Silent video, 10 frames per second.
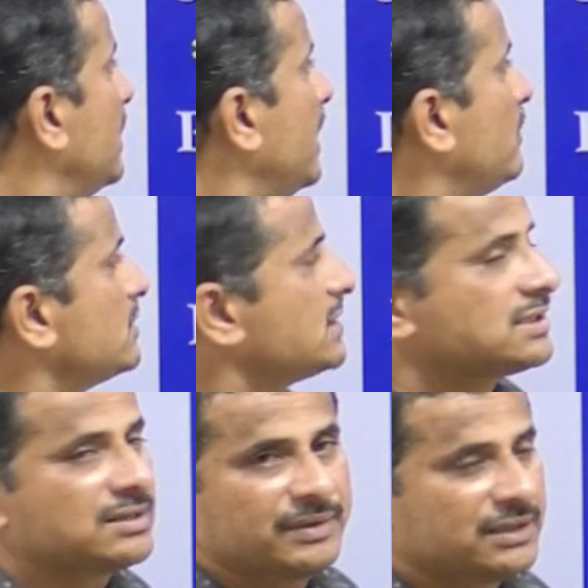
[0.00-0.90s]

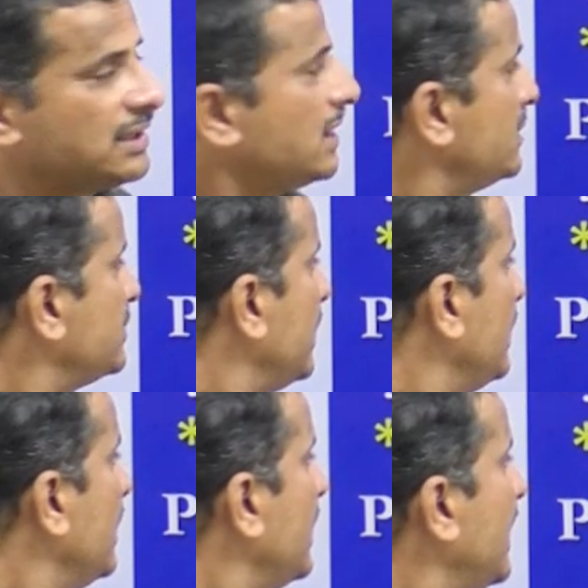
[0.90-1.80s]
ecosystem in the
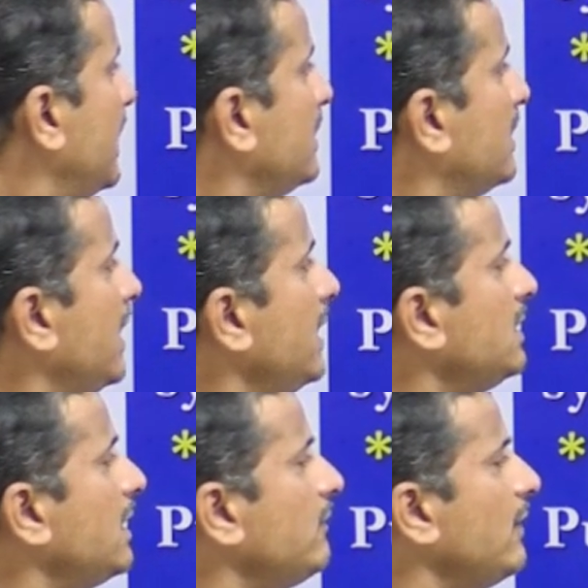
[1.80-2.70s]
country, and
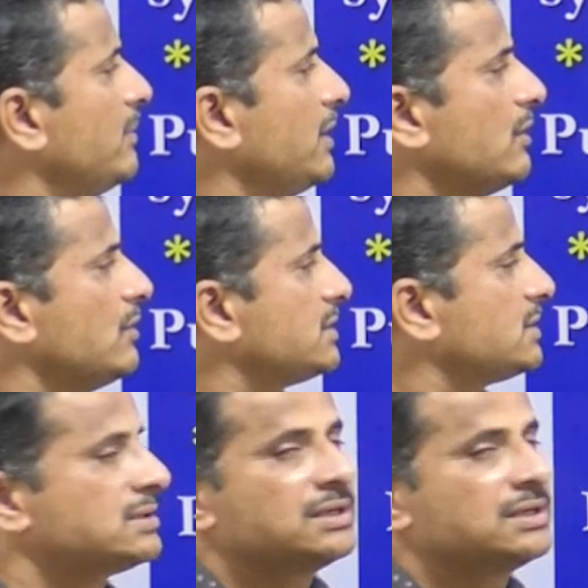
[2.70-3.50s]
greater flamingos